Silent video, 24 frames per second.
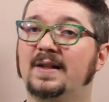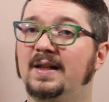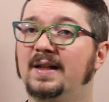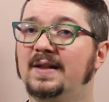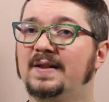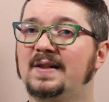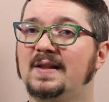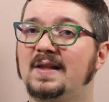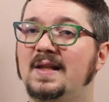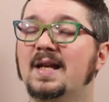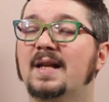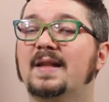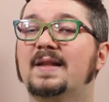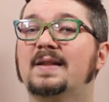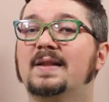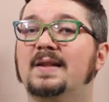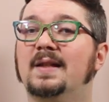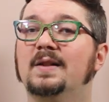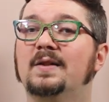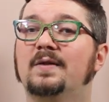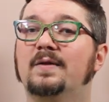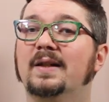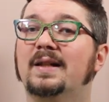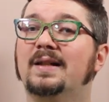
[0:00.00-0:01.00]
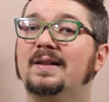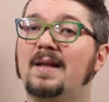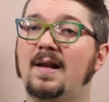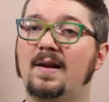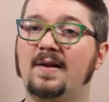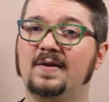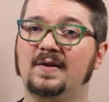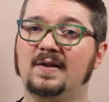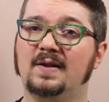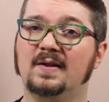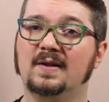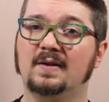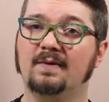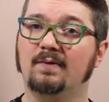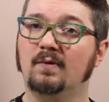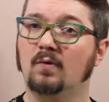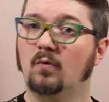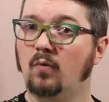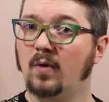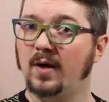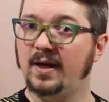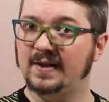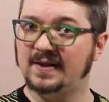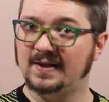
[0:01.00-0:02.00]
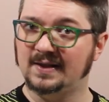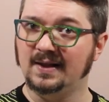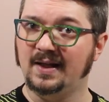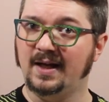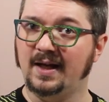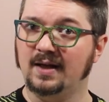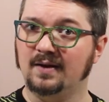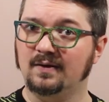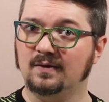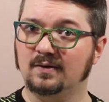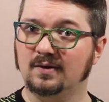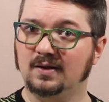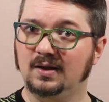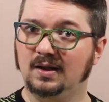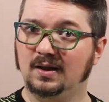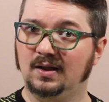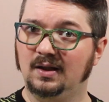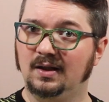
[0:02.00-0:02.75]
against the eccentric denizens of the wasteland,